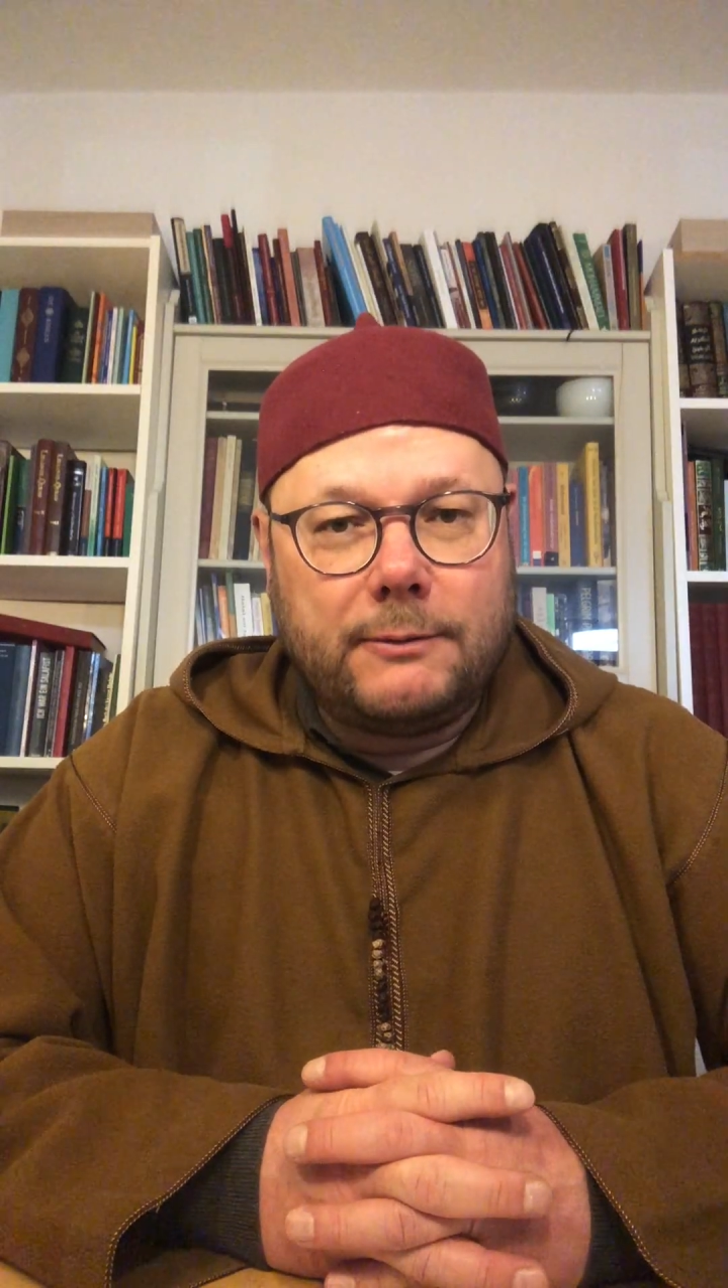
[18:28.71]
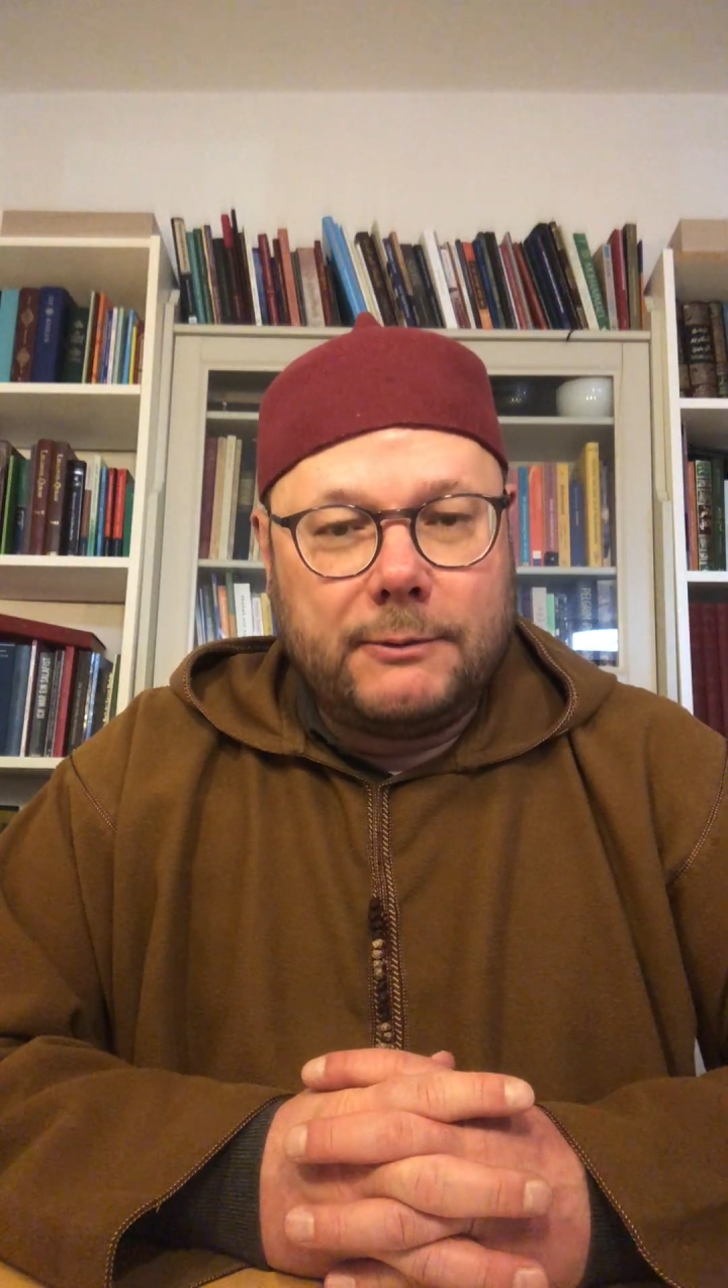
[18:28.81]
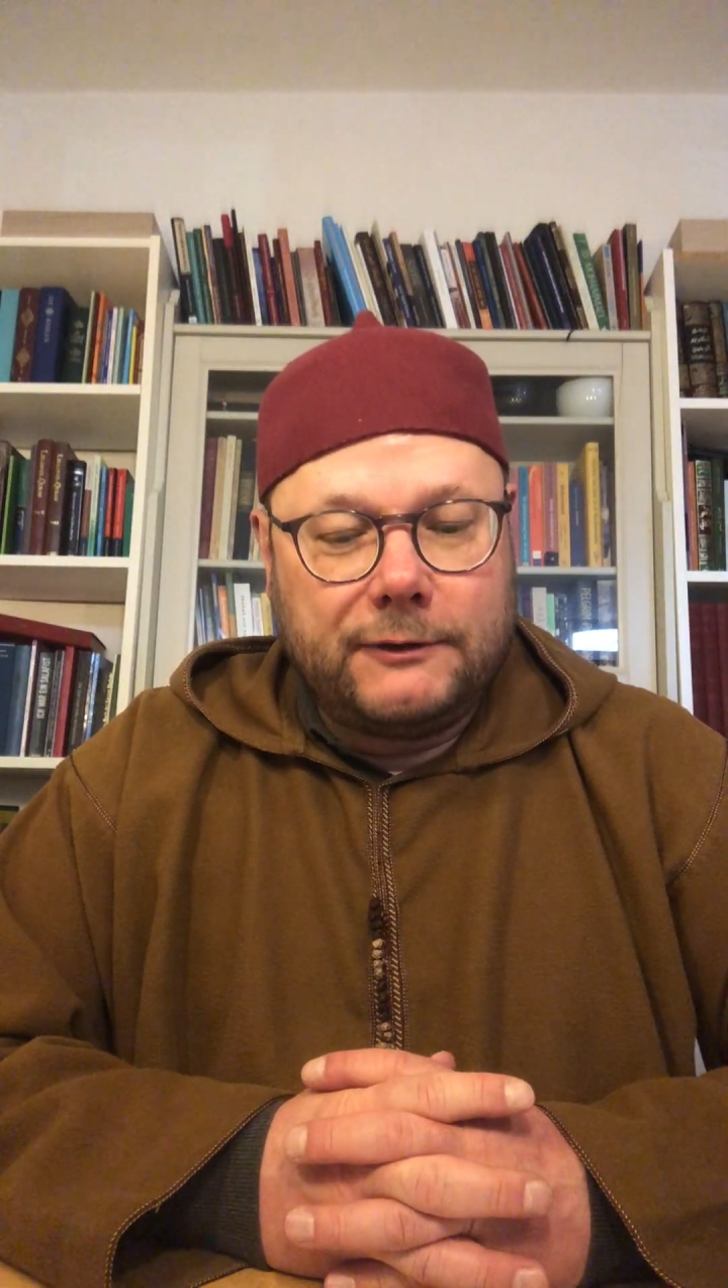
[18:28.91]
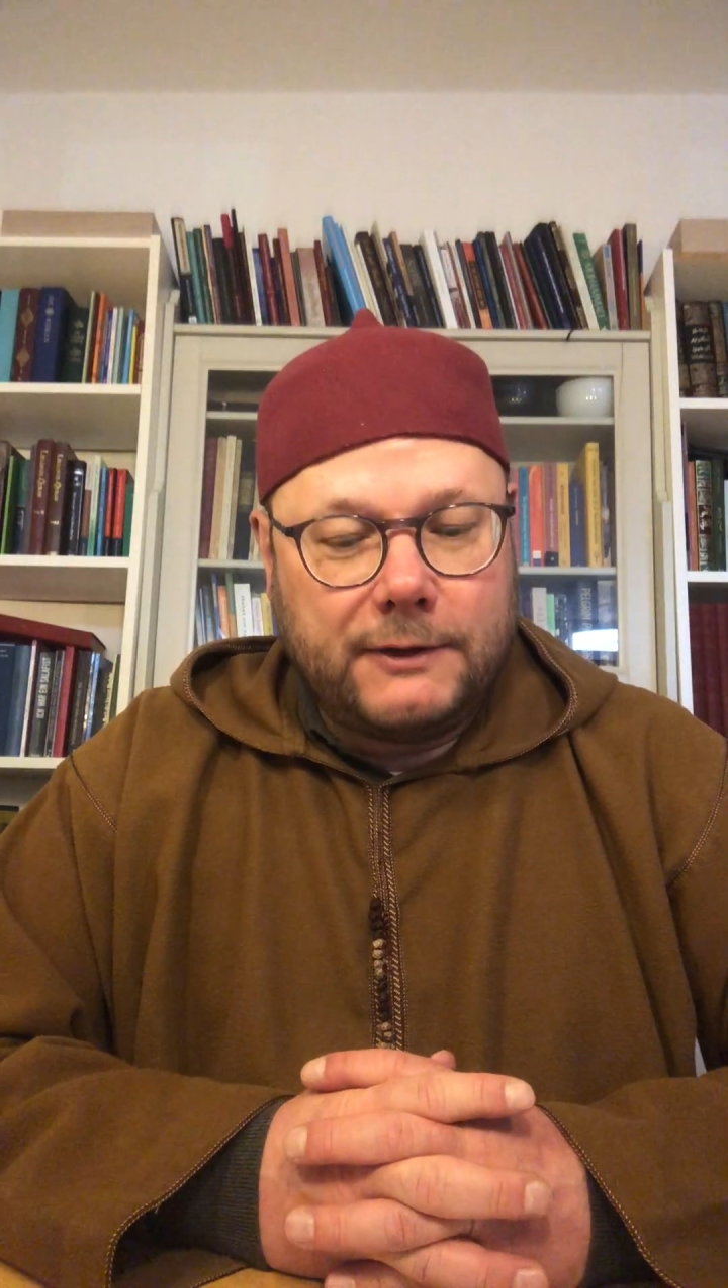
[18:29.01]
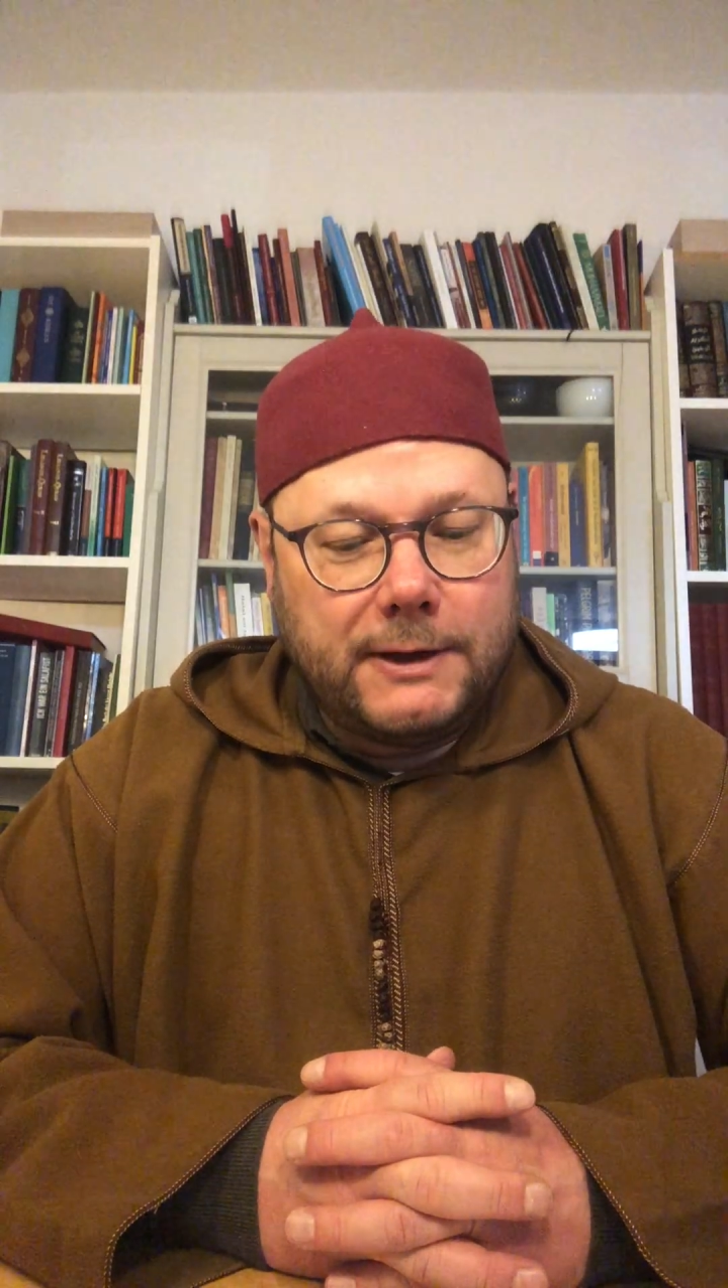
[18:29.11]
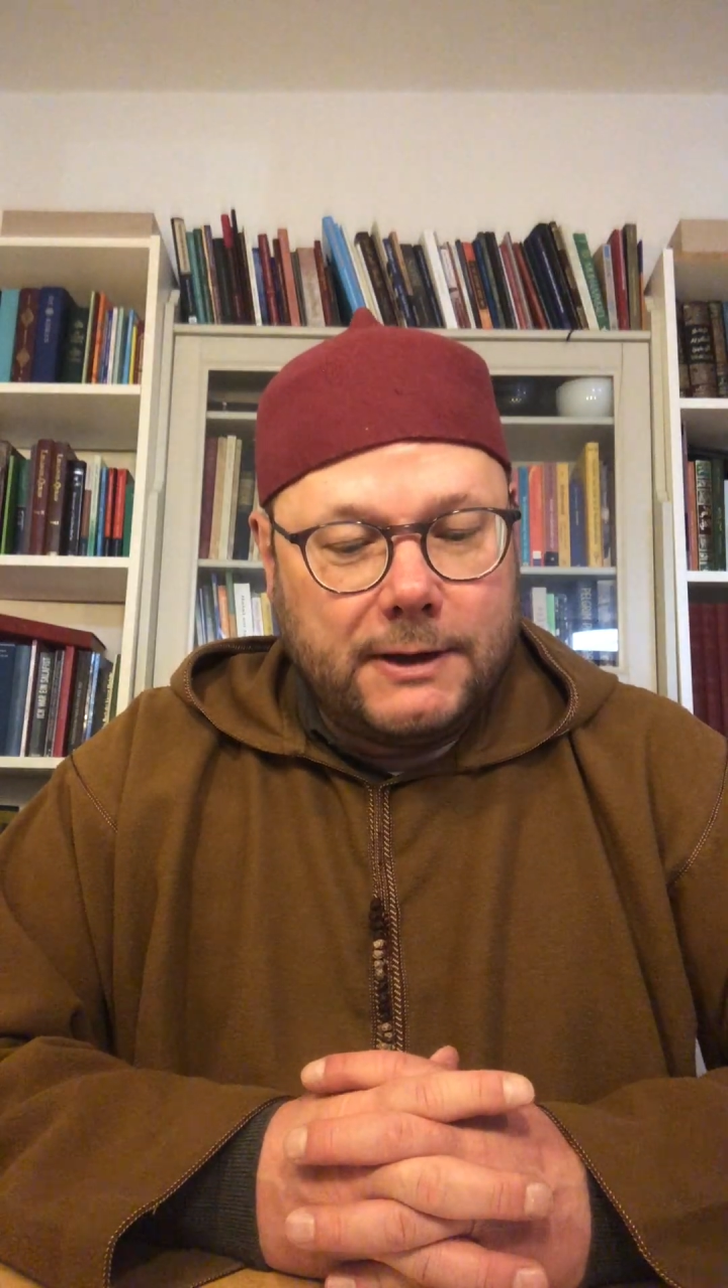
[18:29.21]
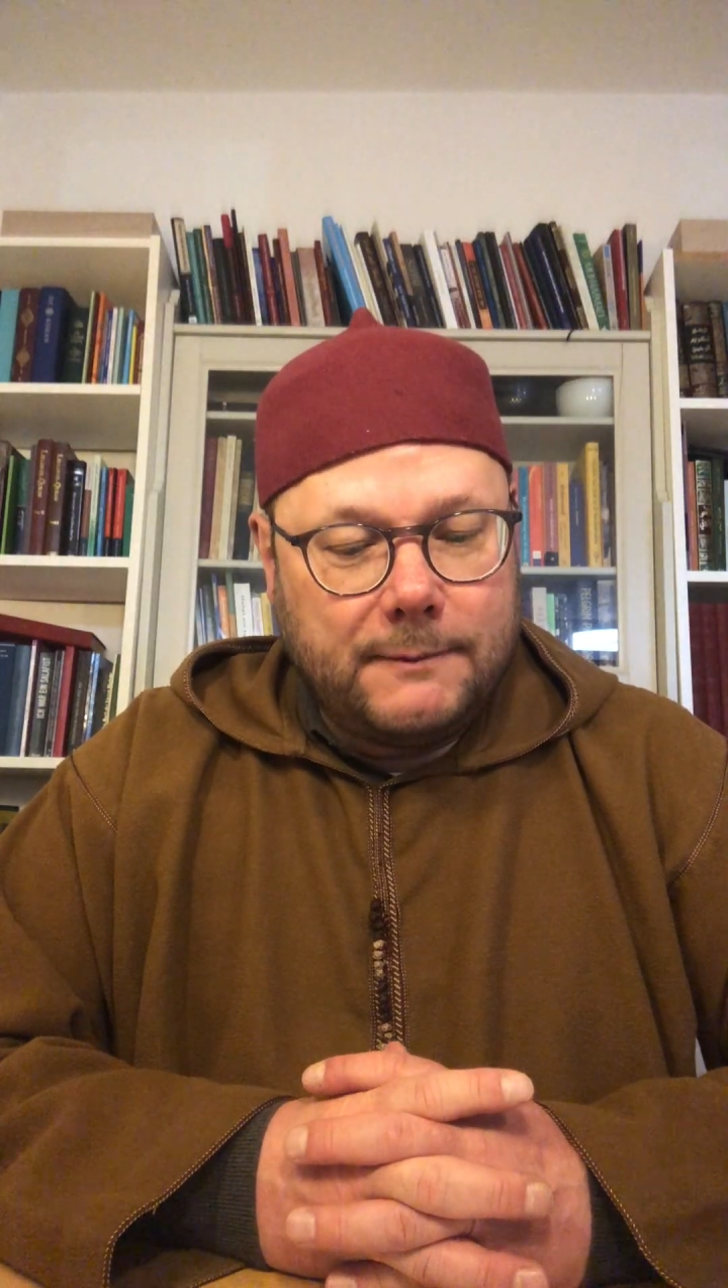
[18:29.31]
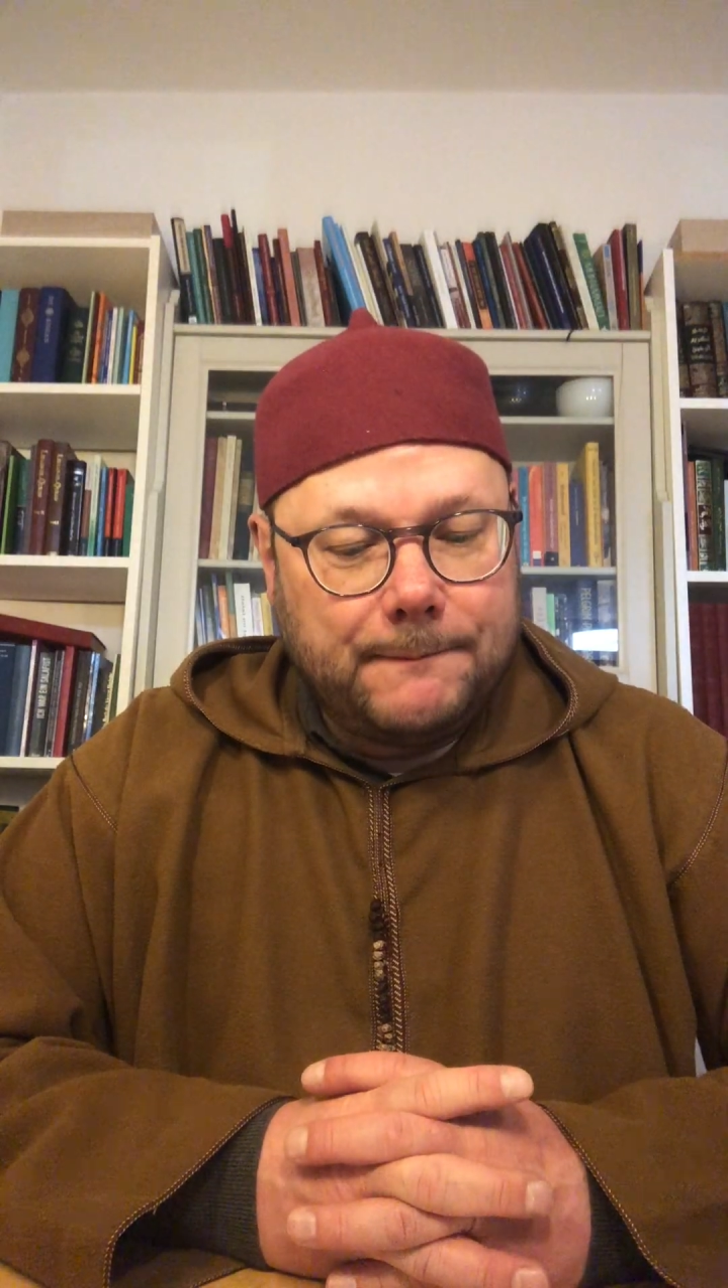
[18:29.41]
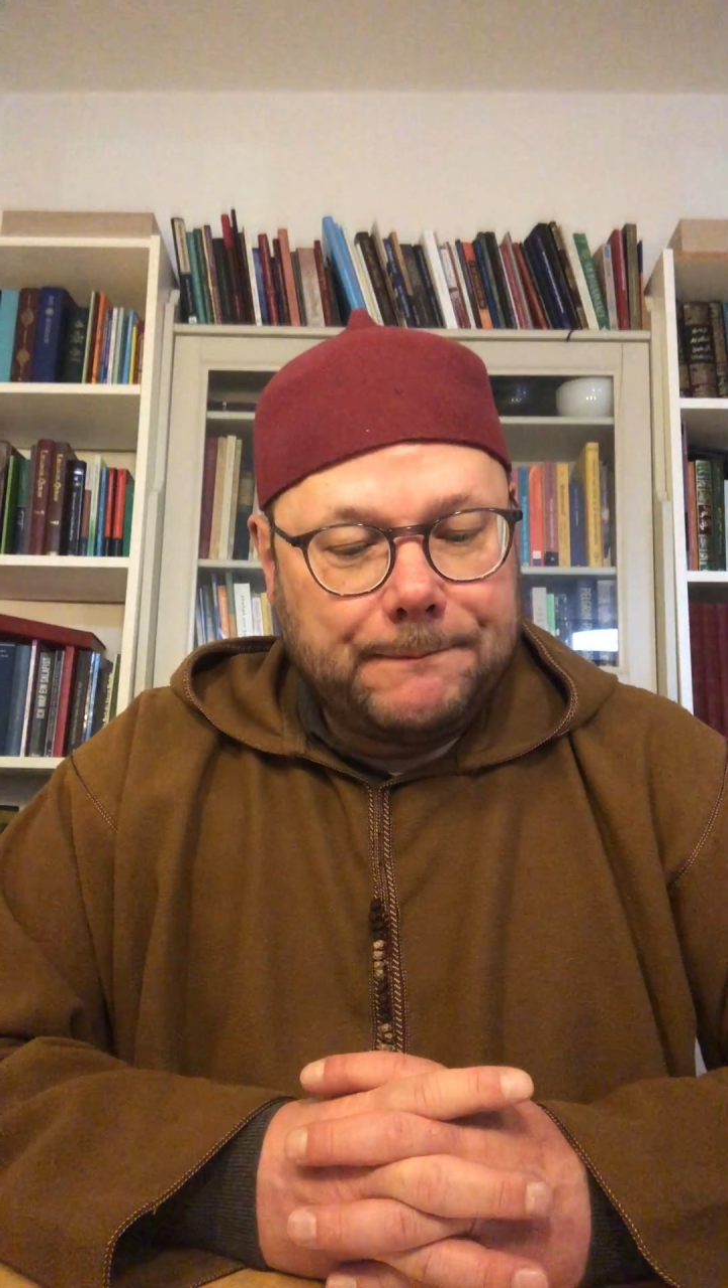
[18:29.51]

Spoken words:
mistaken.